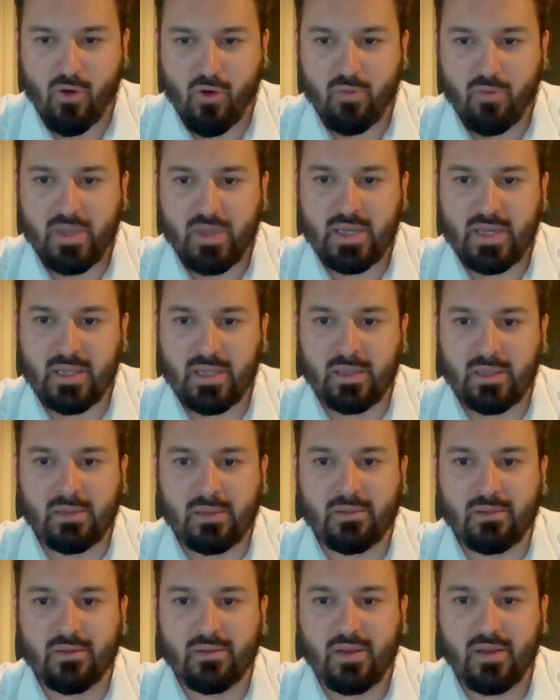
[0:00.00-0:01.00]

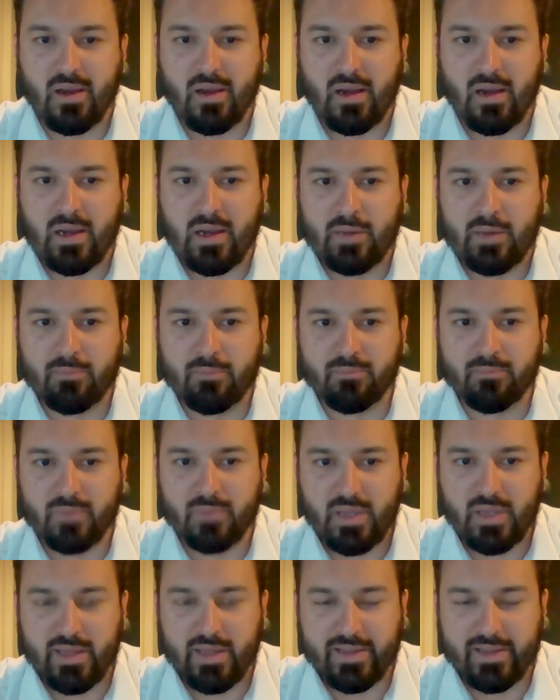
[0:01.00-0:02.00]
permitting
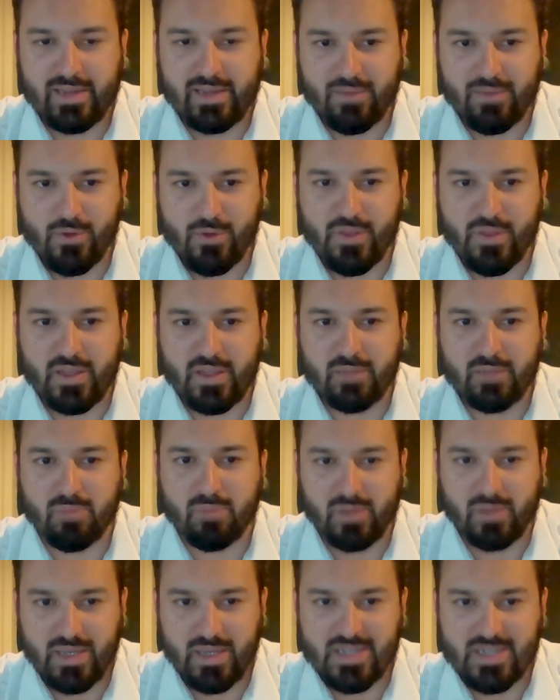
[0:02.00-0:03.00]
and everything in
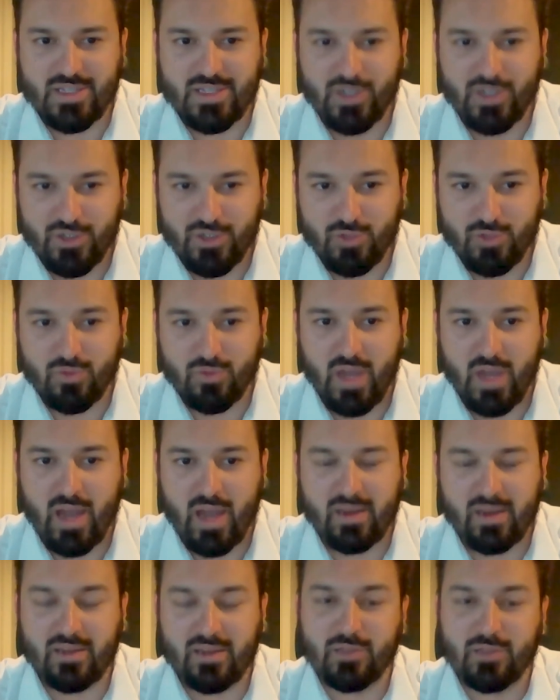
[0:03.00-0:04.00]
place to do
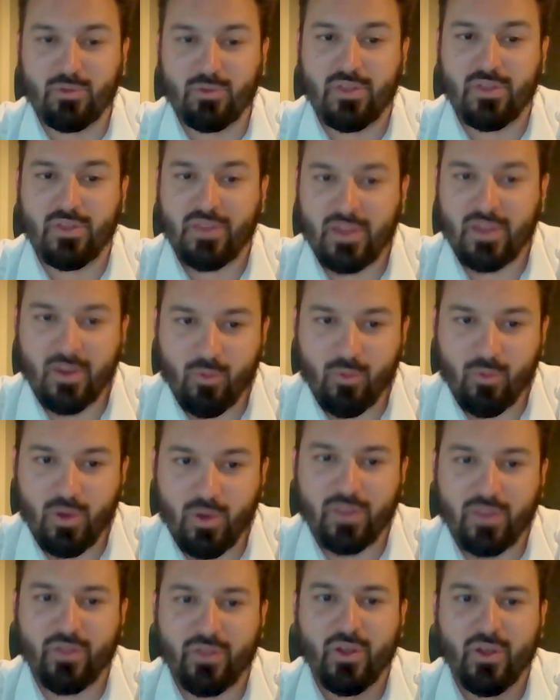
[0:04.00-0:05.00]
that. And you would think
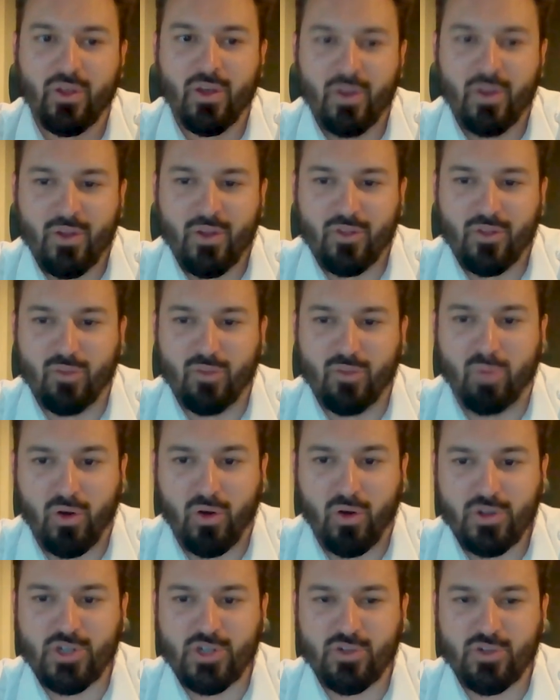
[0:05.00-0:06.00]
with the
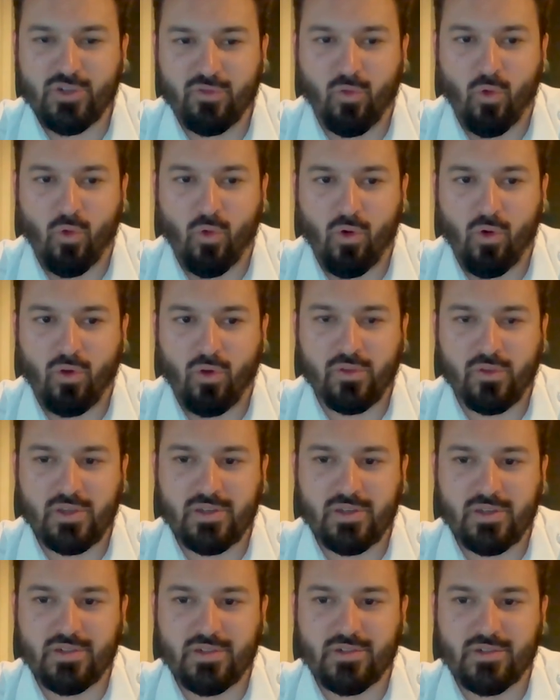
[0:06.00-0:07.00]
push for all
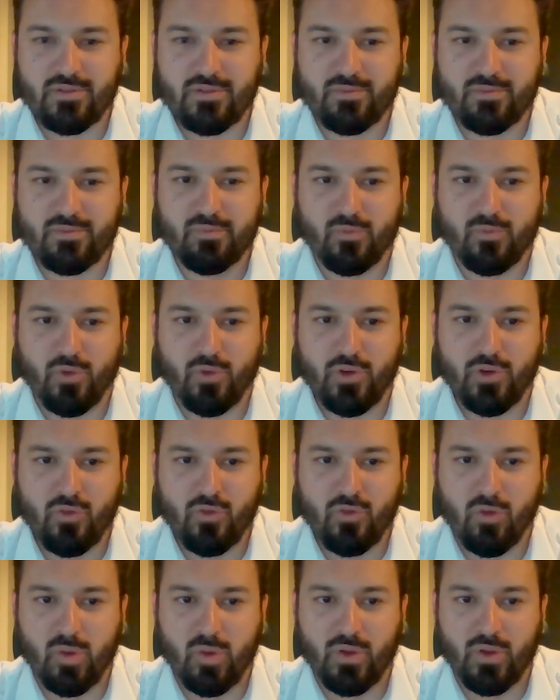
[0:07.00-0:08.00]
these
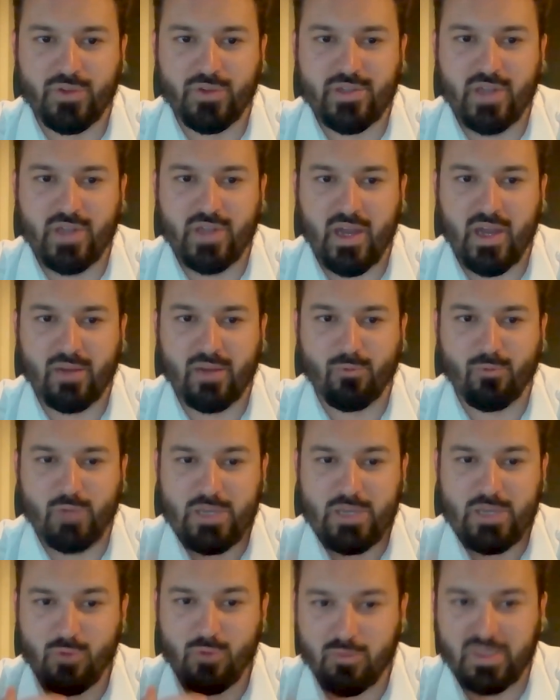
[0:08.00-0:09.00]
renewables that
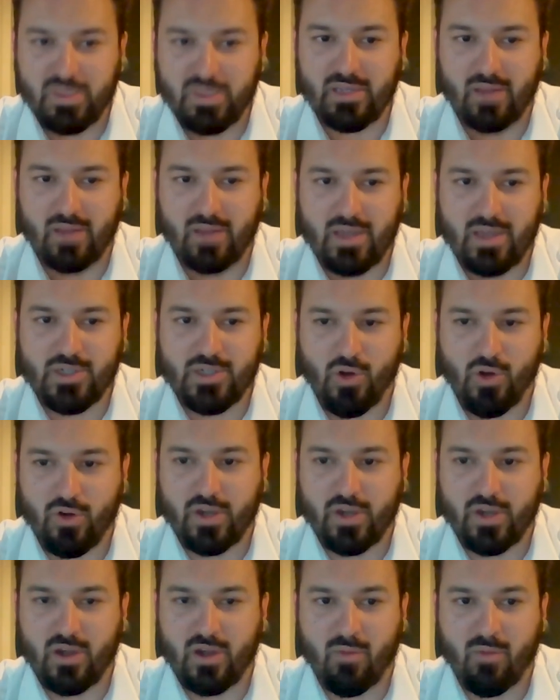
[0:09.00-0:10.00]
we would be like
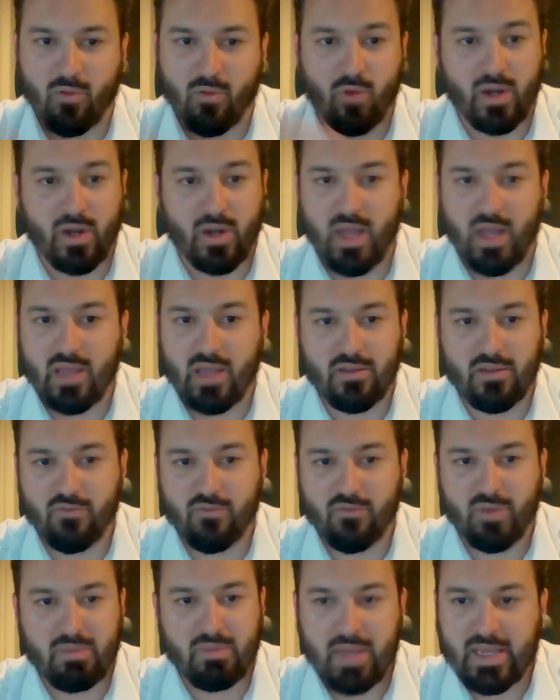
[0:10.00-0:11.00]
target number one. Hey,
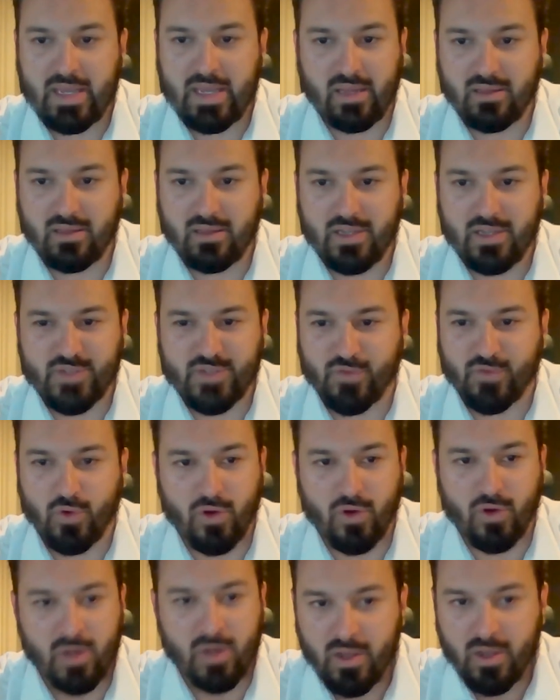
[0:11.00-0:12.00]
you've been making this
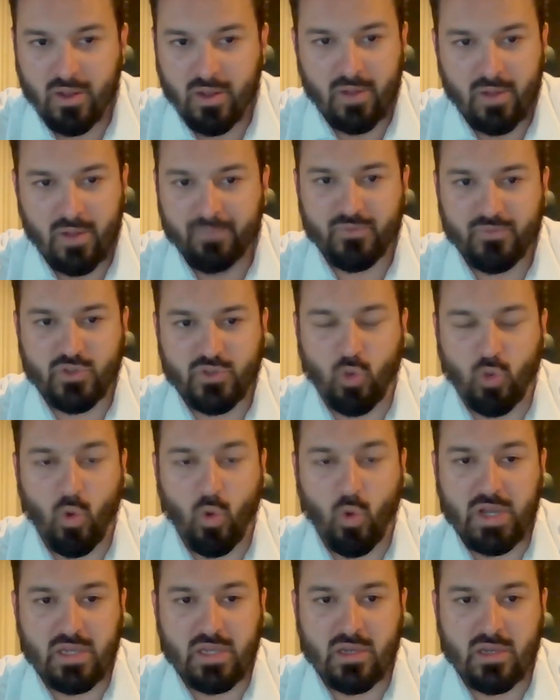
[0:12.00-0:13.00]
for
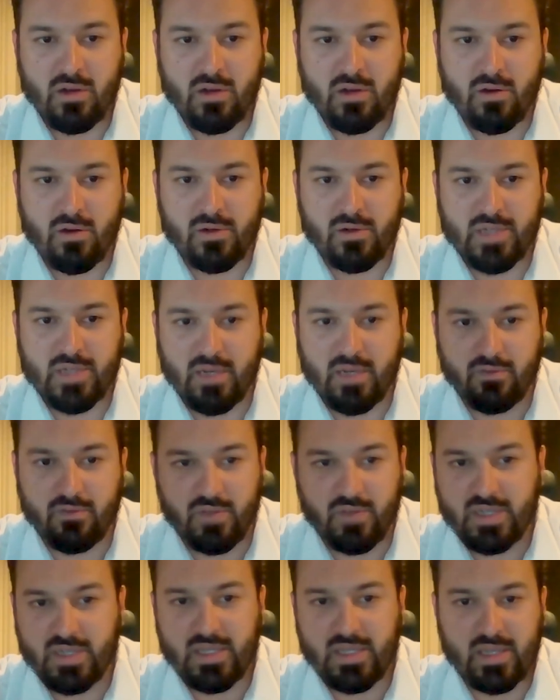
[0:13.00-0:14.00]
20 years and
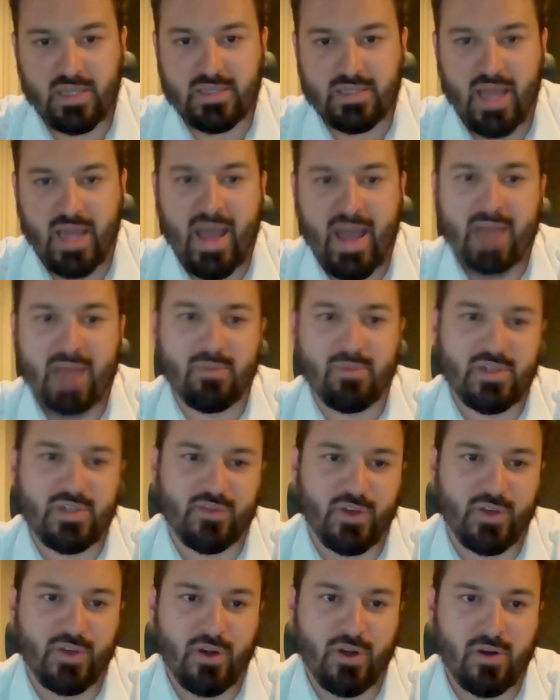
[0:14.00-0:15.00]
venting it to
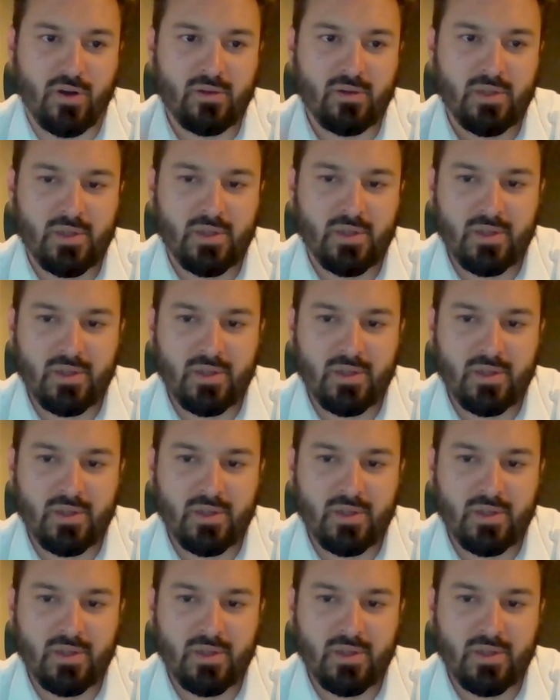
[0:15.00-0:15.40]
atmosphere,